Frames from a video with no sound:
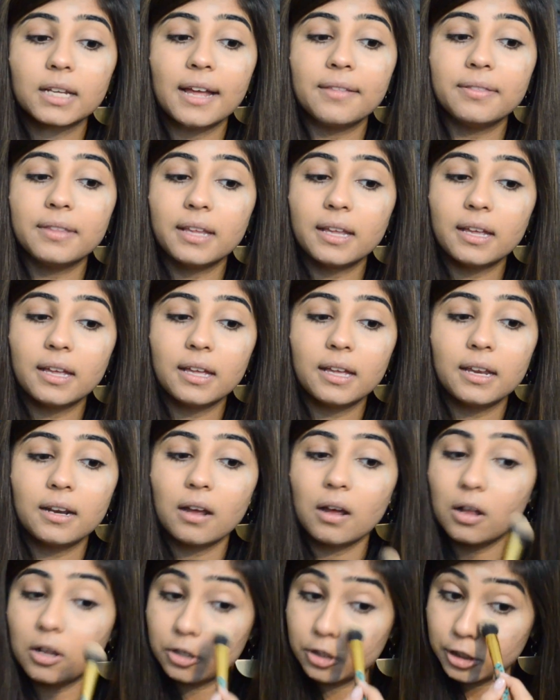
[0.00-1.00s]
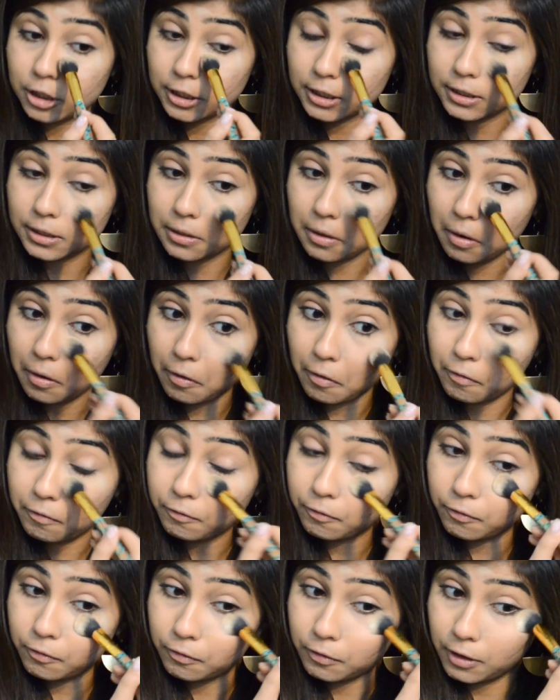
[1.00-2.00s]
And then I'll just
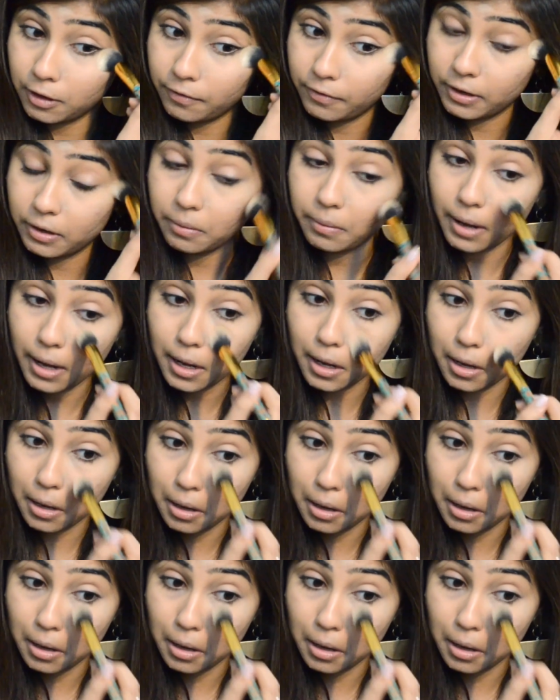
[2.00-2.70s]
rub it away.